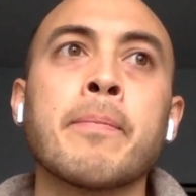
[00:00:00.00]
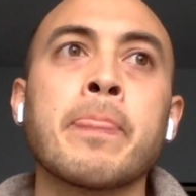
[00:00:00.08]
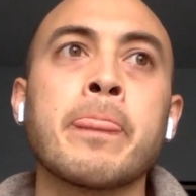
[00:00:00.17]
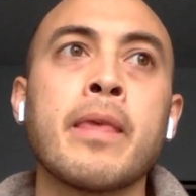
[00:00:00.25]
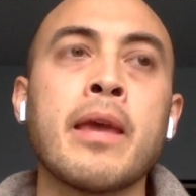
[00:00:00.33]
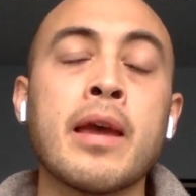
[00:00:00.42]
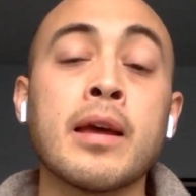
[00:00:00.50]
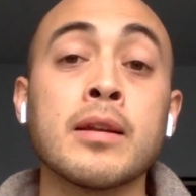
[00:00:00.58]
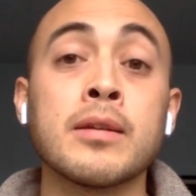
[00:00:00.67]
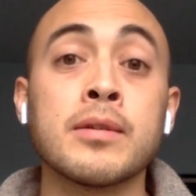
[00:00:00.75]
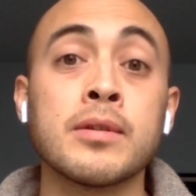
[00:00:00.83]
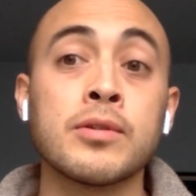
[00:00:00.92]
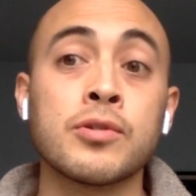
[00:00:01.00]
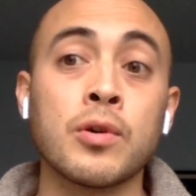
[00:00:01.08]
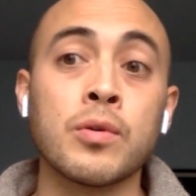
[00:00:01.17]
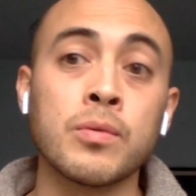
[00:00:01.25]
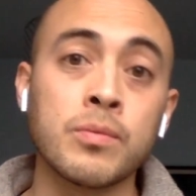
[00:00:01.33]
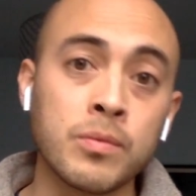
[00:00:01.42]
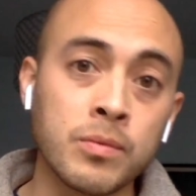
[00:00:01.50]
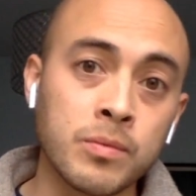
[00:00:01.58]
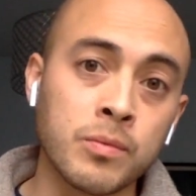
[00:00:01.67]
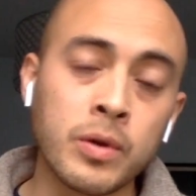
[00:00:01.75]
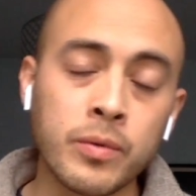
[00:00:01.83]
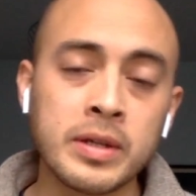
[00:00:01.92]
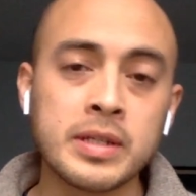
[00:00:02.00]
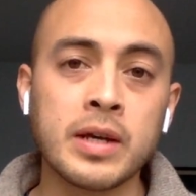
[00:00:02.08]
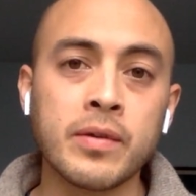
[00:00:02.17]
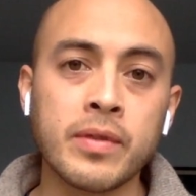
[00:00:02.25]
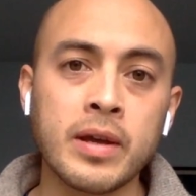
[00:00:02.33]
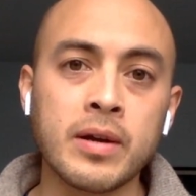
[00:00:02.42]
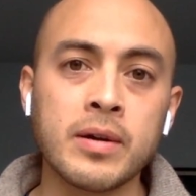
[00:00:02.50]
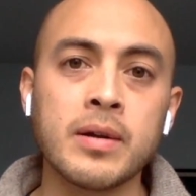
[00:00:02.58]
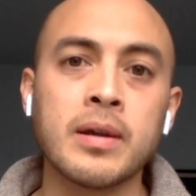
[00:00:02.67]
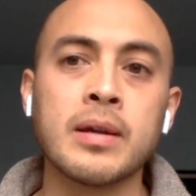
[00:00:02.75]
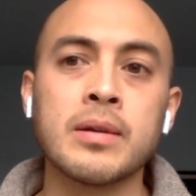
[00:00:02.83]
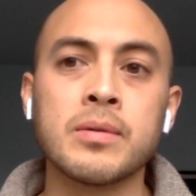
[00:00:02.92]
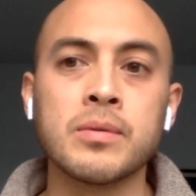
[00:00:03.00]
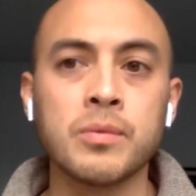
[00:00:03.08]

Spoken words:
And so we went down there,